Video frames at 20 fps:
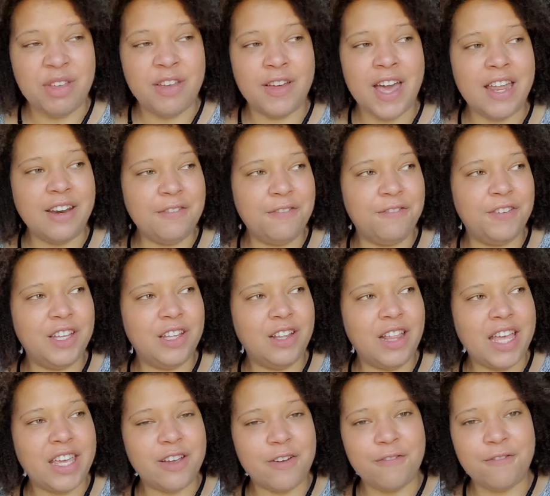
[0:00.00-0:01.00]
You kind of feel
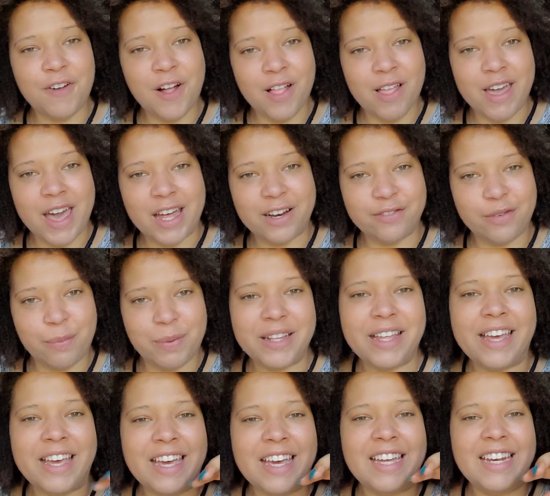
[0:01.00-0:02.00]
like you're falling out of a
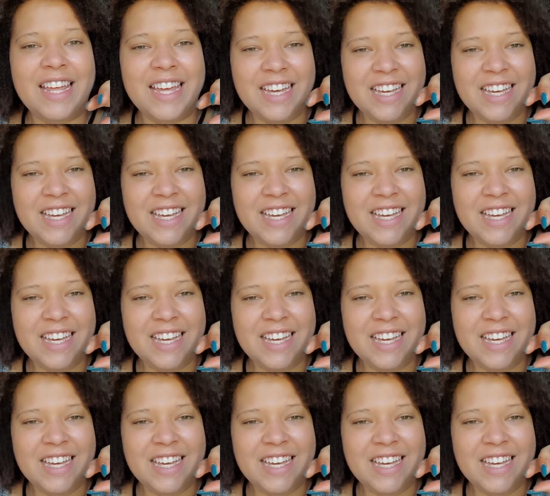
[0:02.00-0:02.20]
plane.